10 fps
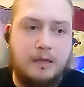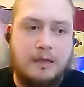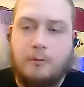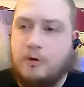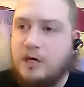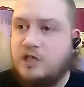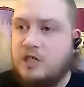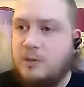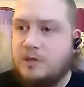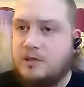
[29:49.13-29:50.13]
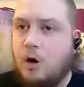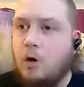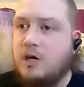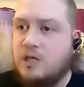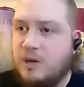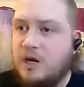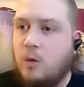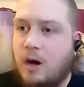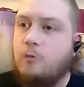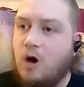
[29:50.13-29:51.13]
that relationship has always been
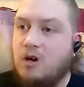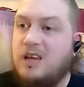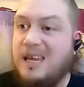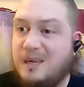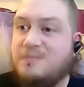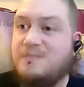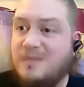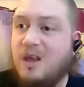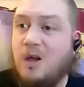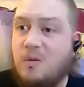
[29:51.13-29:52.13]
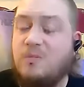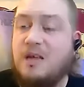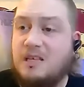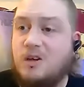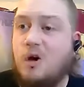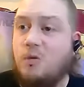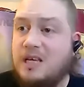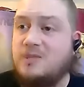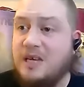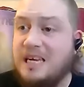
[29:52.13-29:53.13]
quite rocky. Um, it has
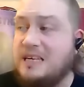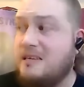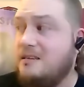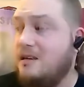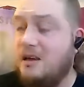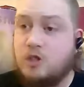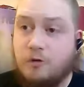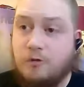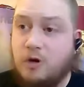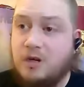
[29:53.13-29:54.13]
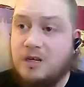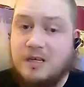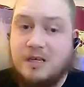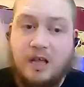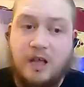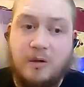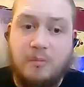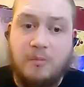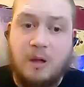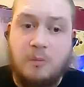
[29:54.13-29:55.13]
always been a tough one. Uh,
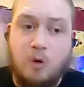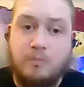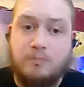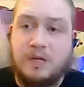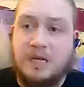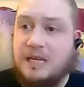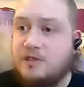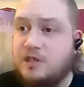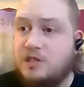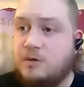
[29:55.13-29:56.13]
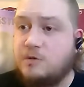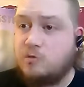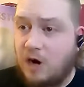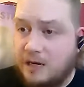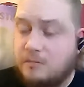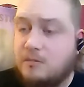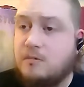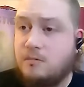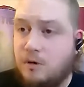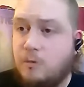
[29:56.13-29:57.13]
my mum believes that she was right
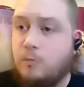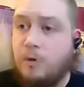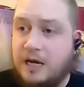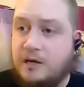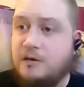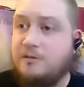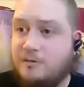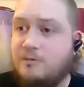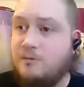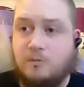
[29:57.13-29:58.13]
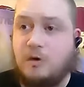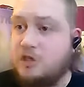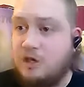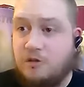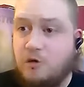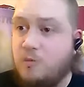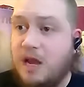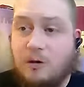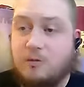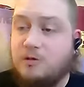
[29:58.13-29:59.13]
when when she threw
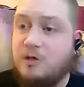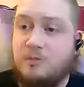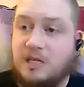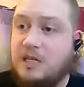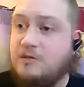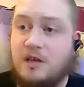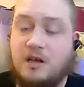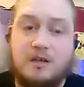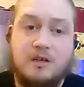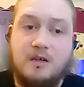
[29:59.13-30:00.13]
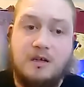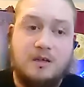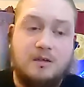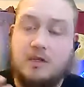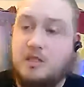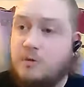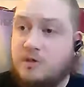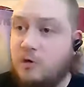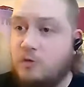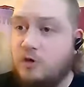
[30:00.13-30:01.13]
me out. She believes that because there
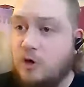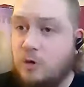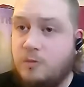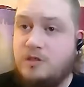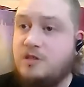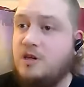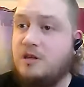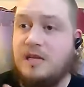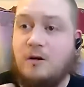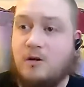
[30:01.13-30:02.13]
was food in the cupboards, that the